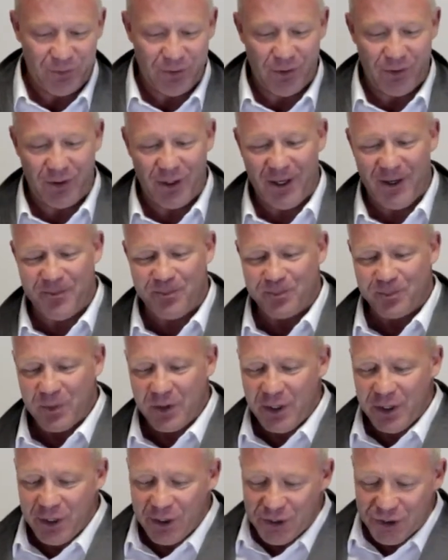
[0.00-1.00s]
Okay?
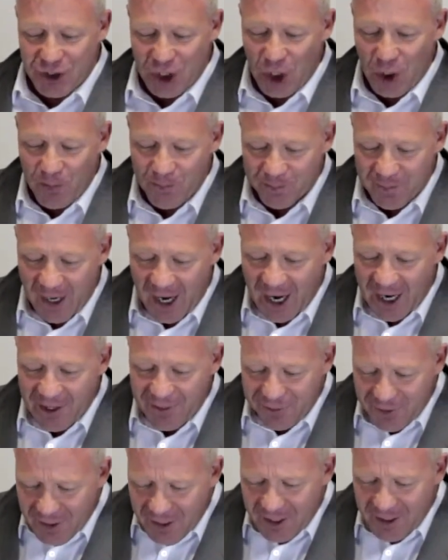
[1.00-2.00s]
So I
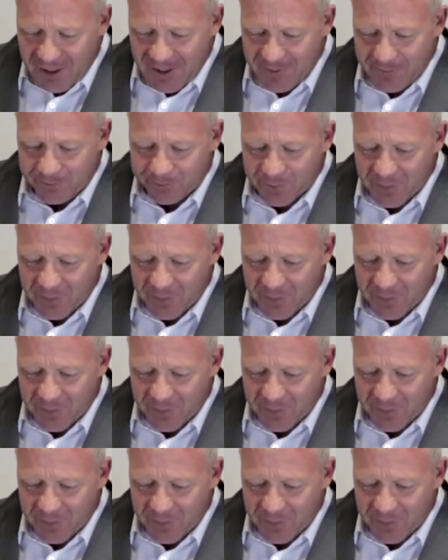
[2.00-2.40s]
think